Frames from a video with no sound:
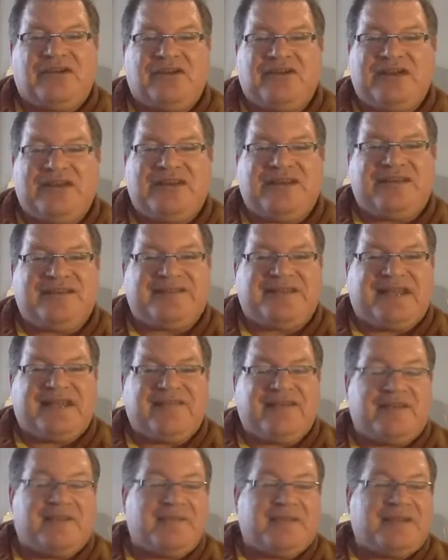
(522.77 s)
you need to
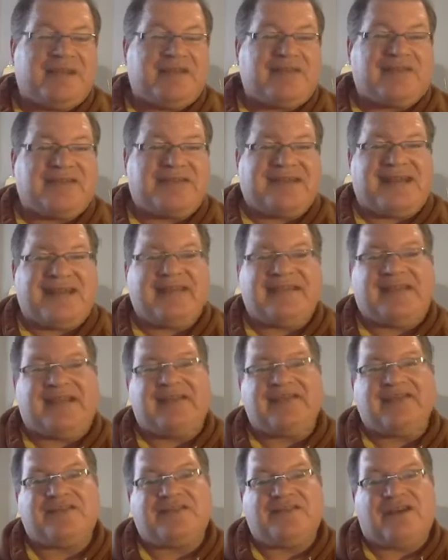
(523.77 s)
save up another
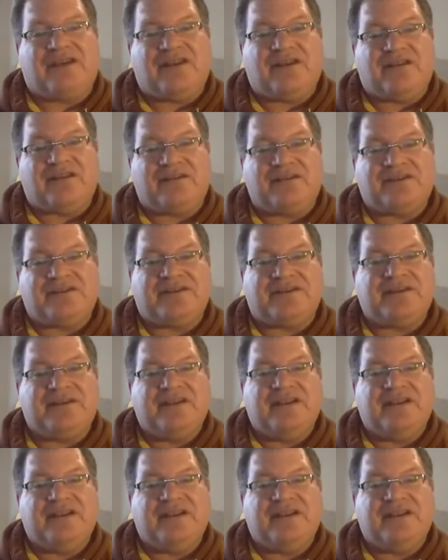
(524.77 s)
$10,000